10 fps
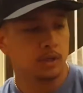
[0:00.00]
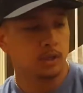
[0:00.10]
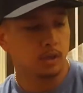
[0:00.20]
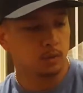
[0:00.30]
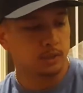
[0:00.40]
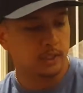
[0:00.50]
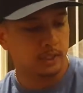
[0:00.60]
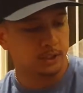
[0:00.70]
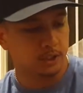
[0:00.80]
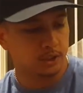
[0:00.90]
of the other ones that
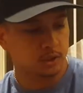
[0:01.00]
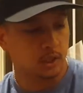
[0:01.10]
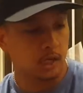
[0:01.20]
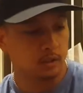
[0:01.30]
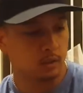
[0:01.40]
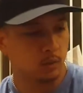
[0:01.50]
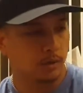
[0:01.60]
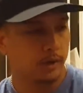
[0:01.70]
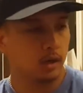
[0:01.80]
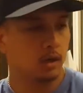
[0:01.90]
I just got done
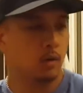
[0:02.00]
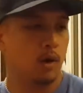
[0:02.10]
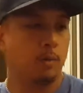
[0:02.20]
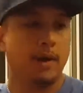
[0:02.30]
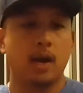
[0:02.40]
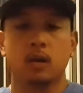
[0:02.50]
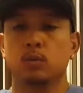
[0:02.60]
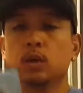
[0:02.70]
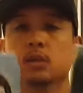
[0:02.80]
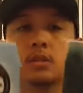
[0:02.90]
wearing a while back
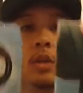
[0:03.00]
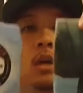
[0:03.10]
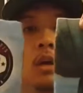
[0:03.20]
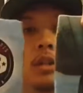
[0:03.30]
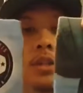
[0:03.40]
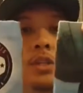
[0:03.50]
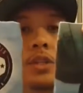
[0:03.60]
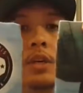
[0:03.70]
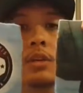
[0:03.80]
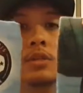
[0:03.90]
was these here.